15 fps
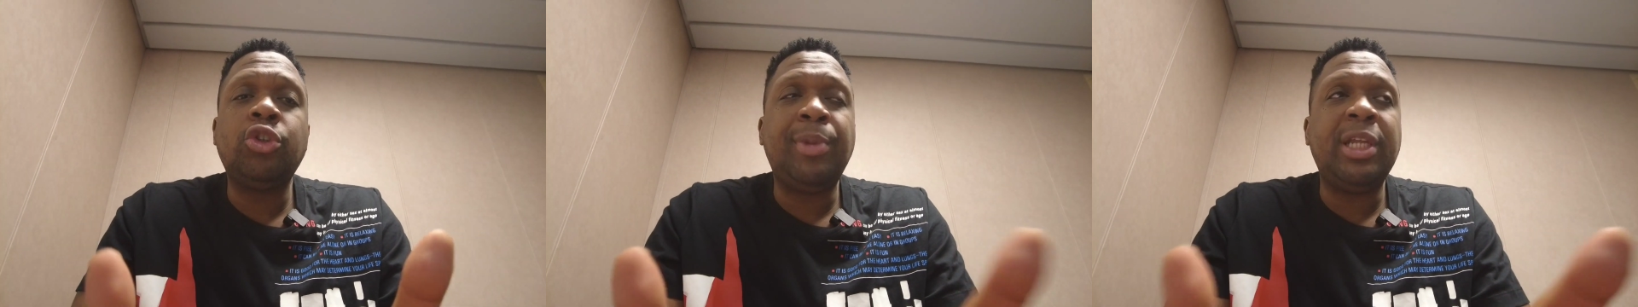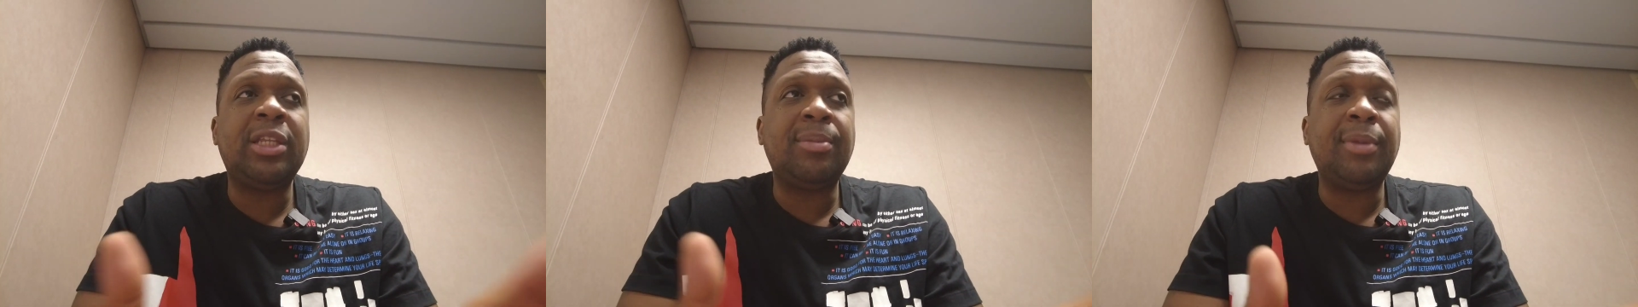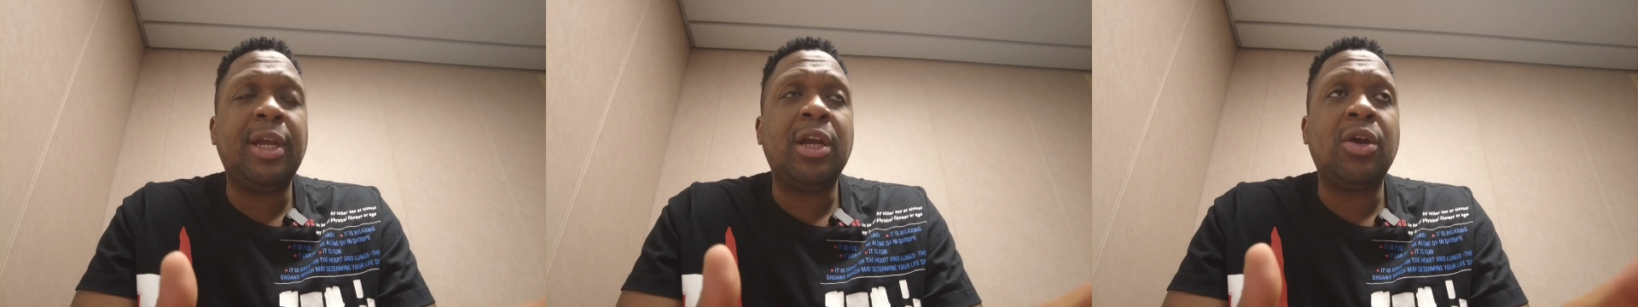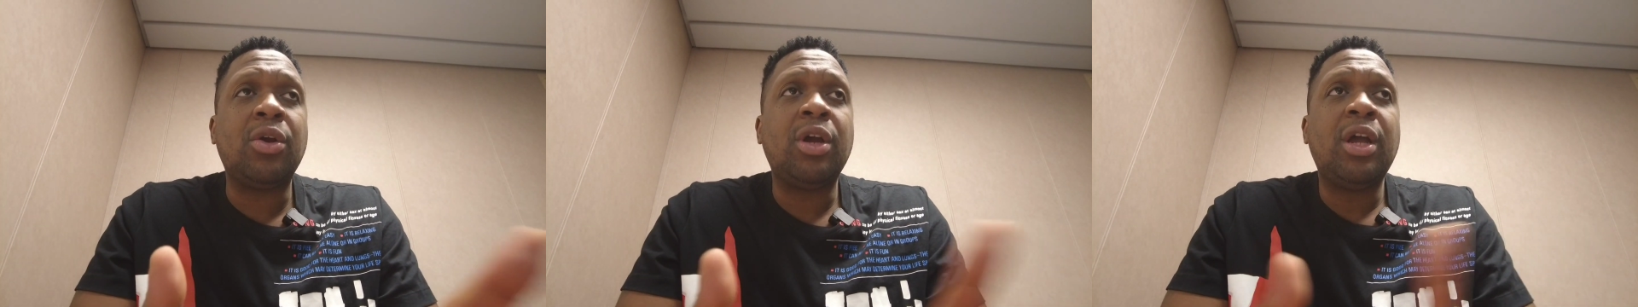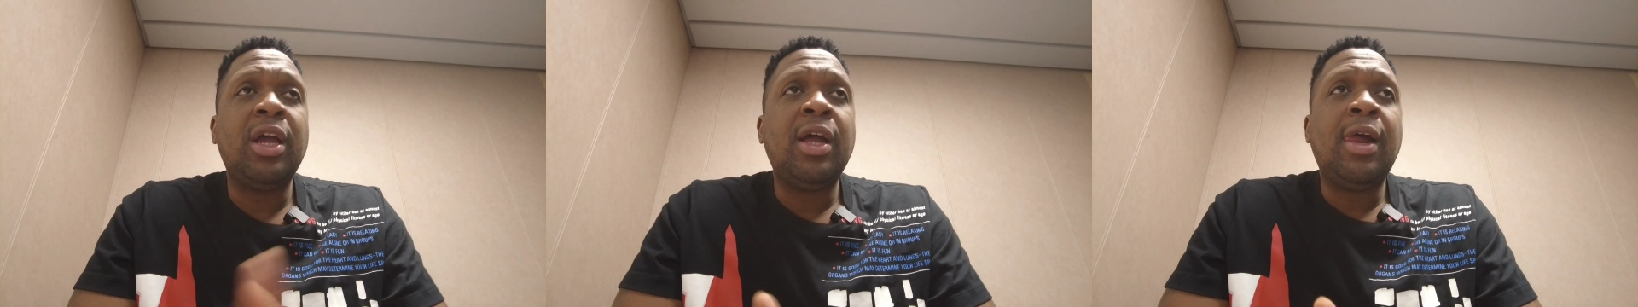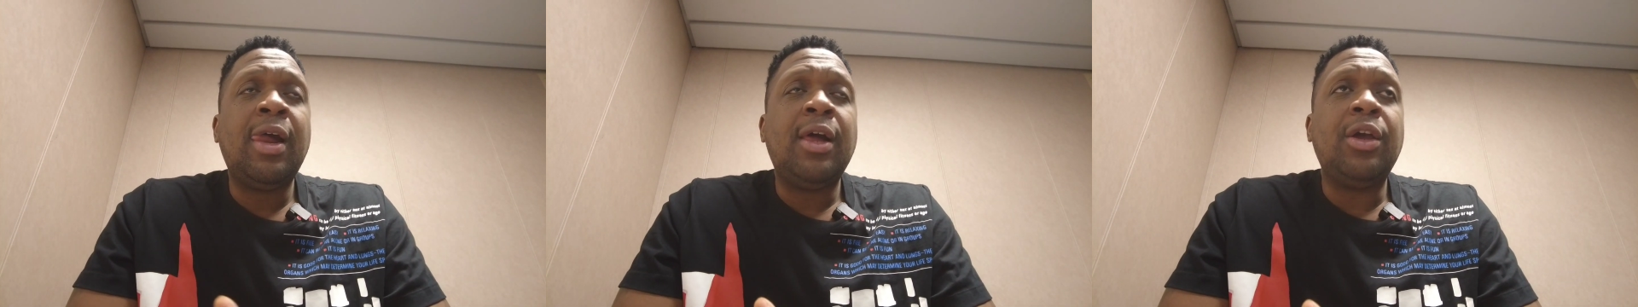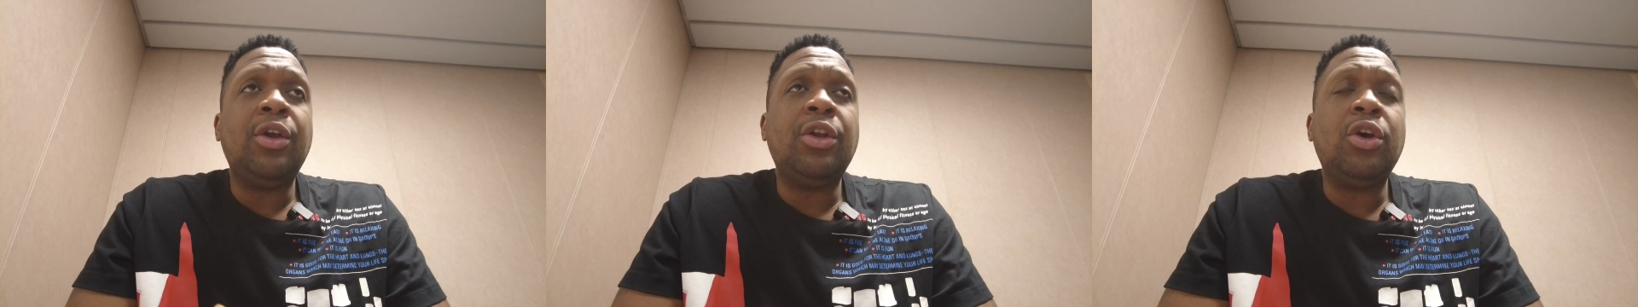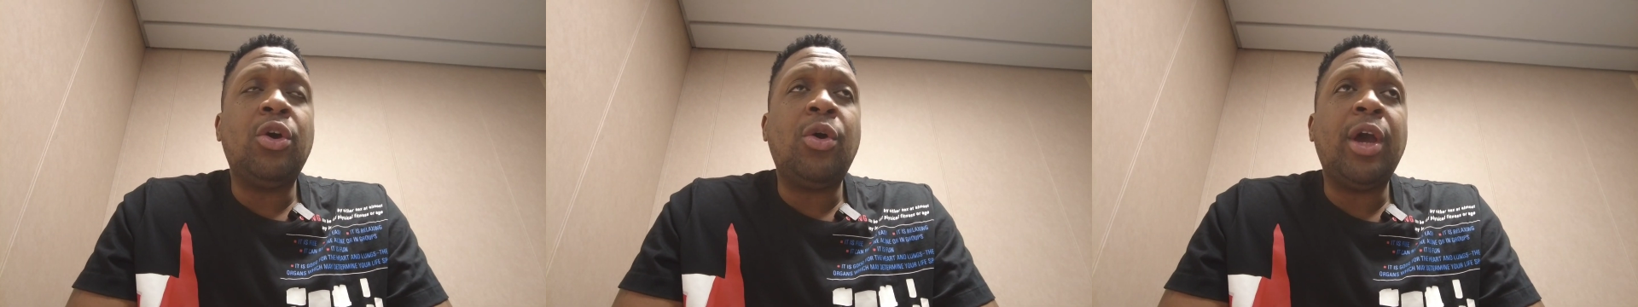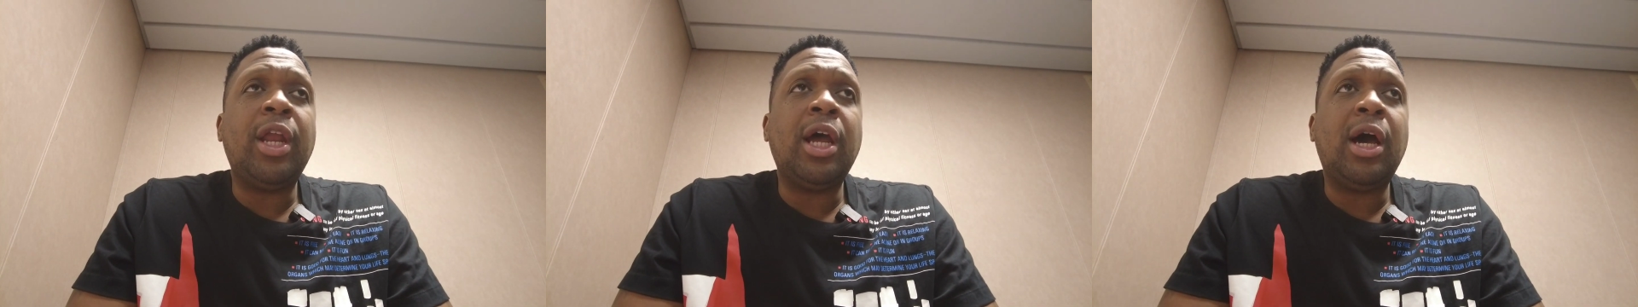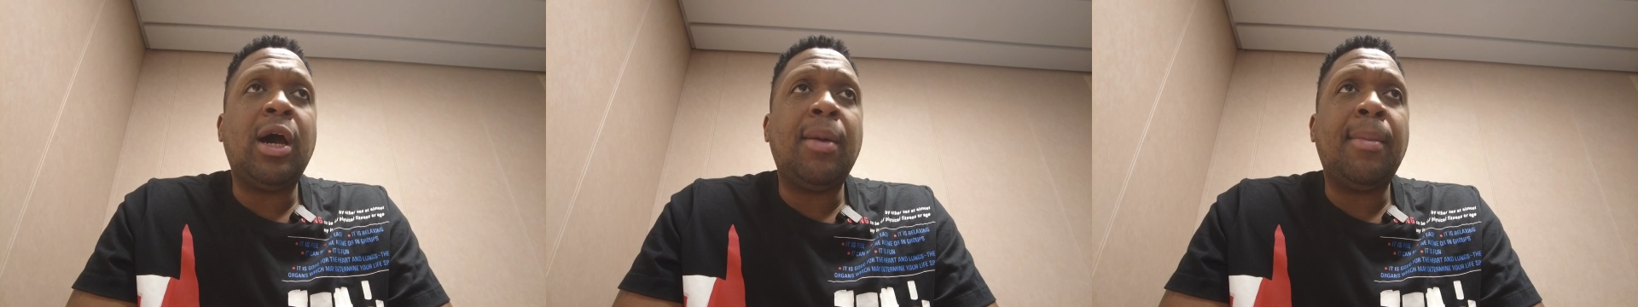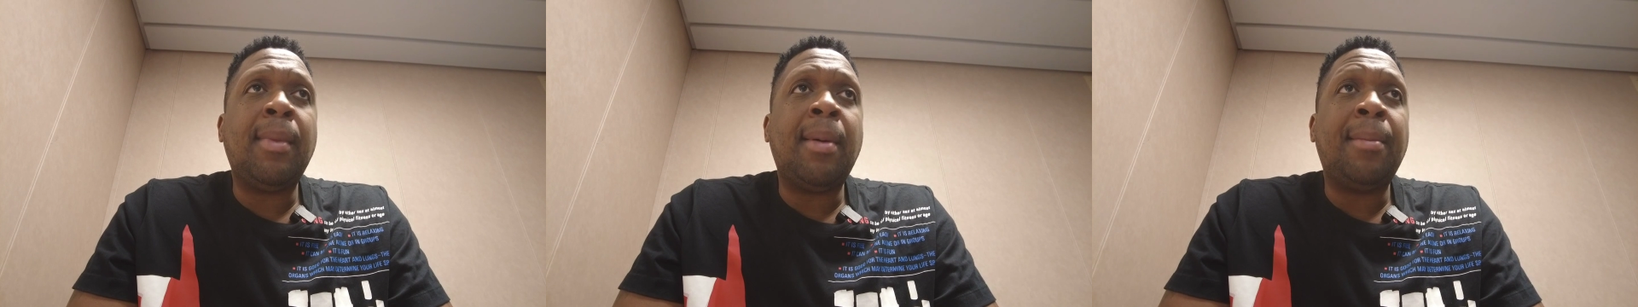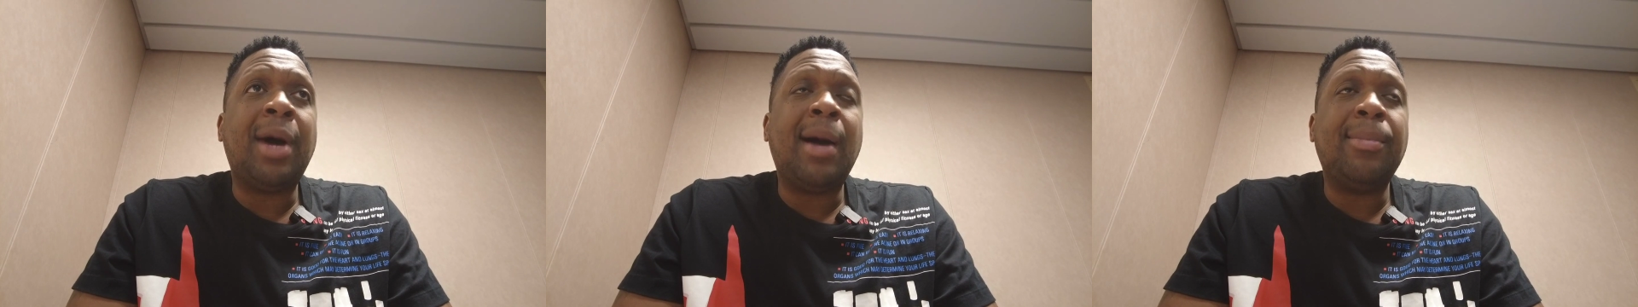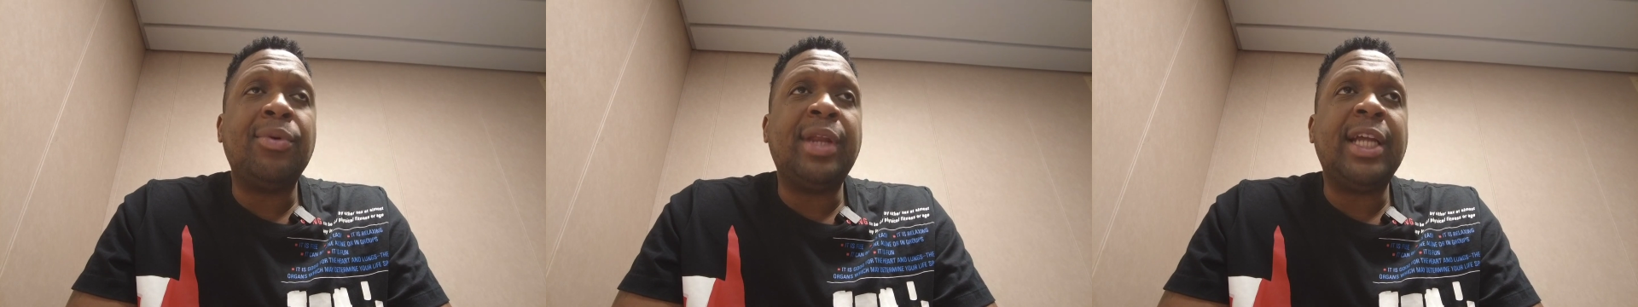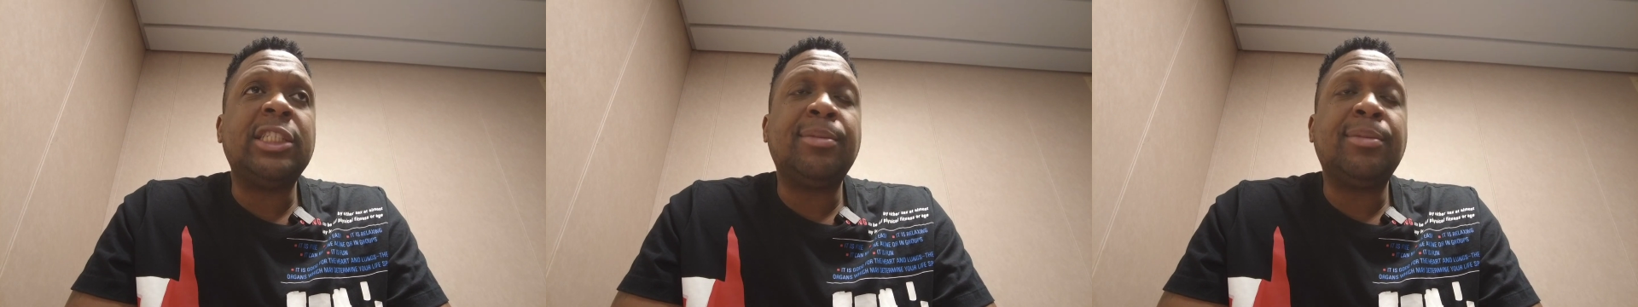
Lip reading: you meet them there, in Mabounet.